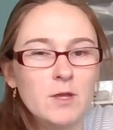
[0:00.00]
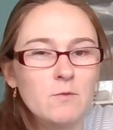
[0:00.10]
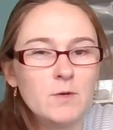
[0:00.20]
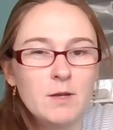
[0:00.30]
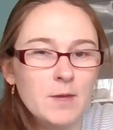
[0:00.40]

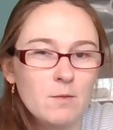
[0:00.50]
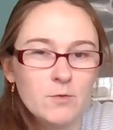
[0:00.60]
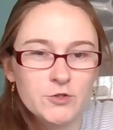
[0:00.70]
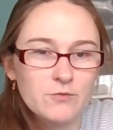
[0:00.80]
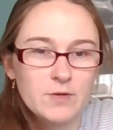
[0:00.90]
He wouldn't be
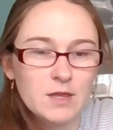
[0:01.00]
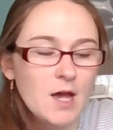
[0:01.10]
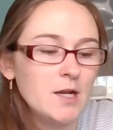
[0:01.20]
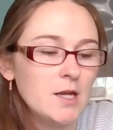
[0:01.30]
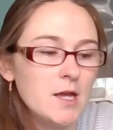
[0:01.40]
able to read
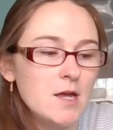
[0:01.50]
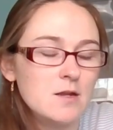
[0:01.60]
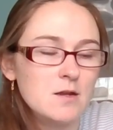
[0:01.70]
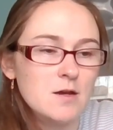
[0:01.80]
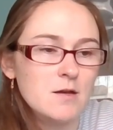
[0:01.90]
that
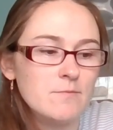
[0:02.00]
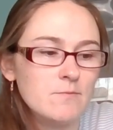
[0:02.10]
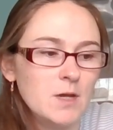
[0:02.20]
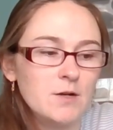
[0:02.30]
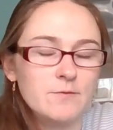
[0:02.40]
and
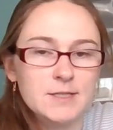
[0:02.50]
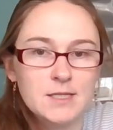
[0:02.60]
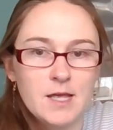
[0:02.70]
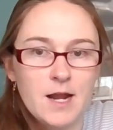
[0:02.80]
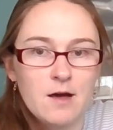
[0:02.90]
kind of
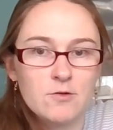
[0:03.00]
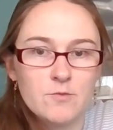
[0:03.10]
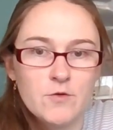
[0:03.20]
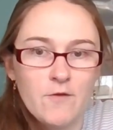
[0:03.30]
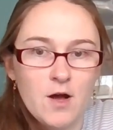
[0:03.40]
reason that out
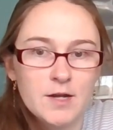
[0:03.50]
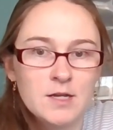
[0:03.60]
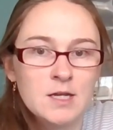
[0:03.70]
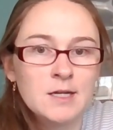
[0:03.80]
or move on.